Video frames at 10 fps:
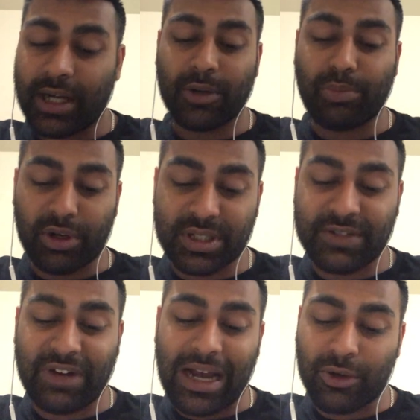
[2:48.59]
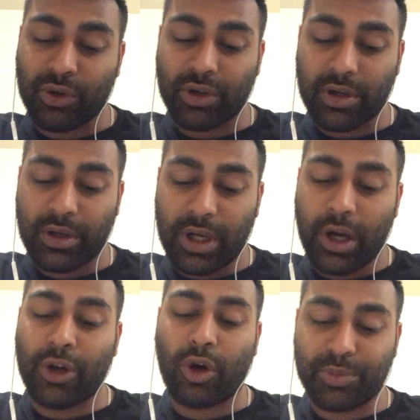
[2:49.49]
and a positive outlook
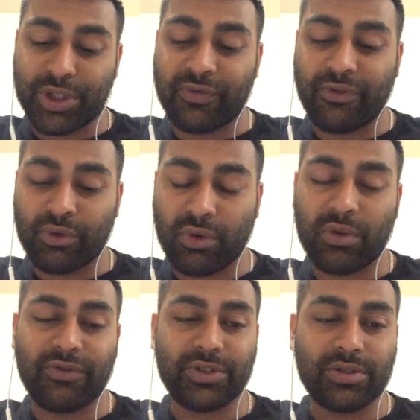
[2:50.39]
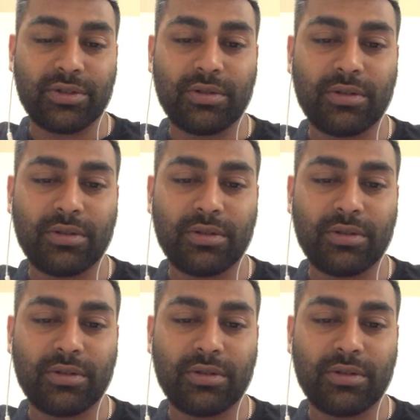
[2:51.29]
an option for all of us.